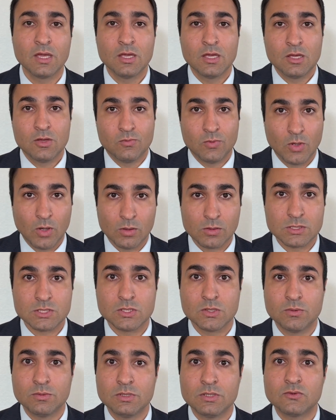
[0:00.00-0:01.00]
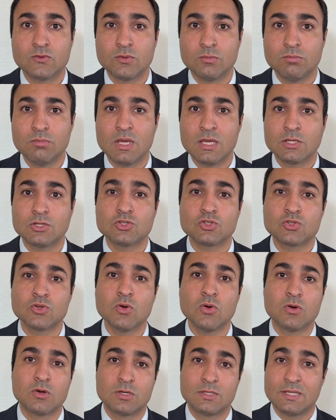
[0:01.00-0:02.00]
We also need to make
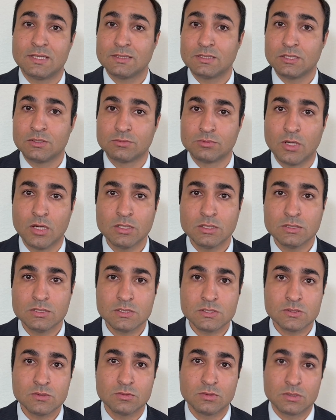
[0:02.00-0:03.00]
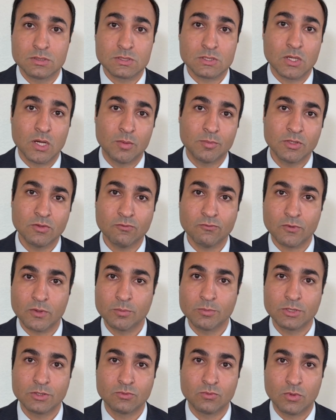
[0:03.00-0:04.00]
sure that Iranian students coming from
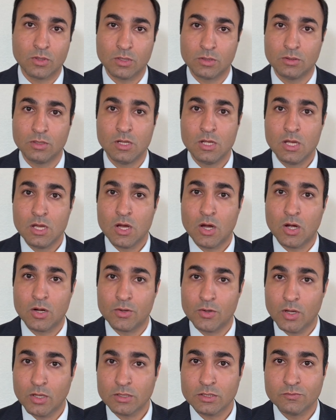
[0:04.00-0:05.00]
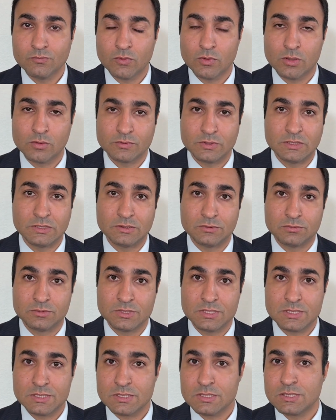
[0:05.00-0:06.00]
Iran are not involved in the
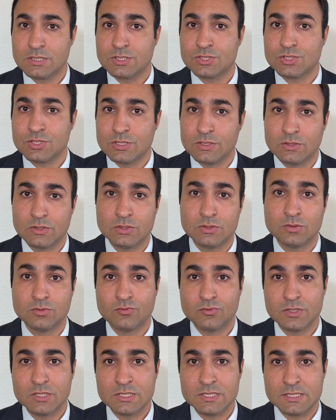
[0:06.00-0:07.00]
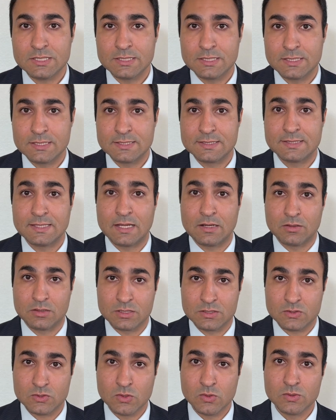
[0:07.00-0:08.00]
research in the universities that are
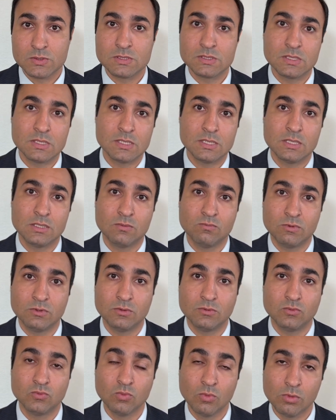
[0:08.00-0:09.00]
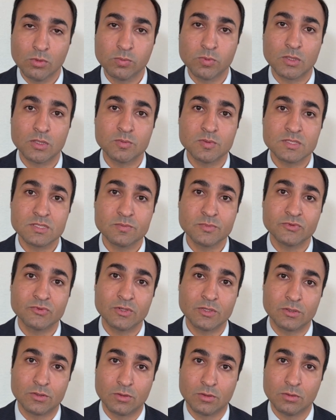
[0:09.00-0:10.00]
associated with the dual purpose
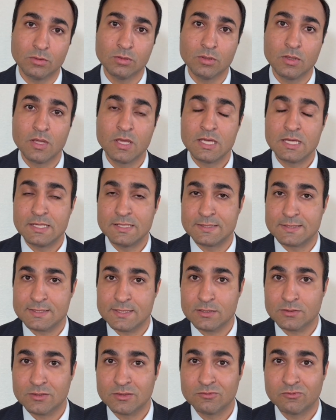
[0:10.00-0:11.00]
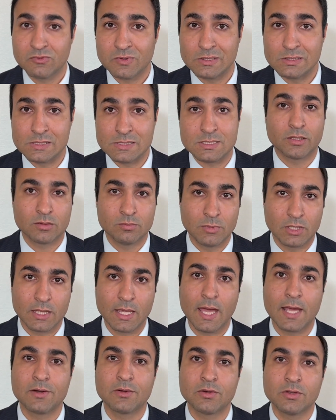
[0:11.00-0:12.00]
material in certain fields,
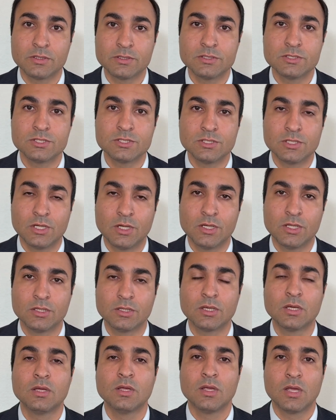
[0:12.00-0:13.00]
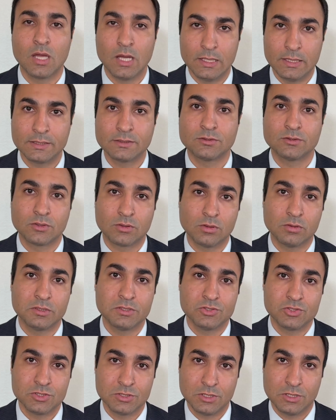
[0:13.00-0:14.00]
mechanical engineering, electrical
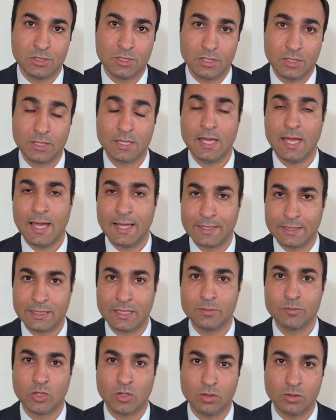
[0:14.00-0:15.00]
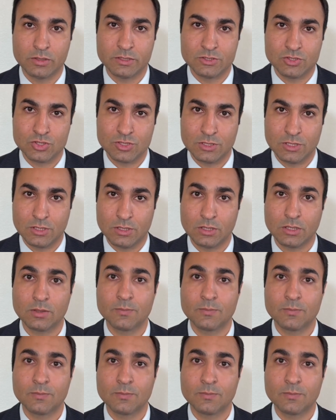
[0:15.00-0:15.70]
engineering, and chemical engineering.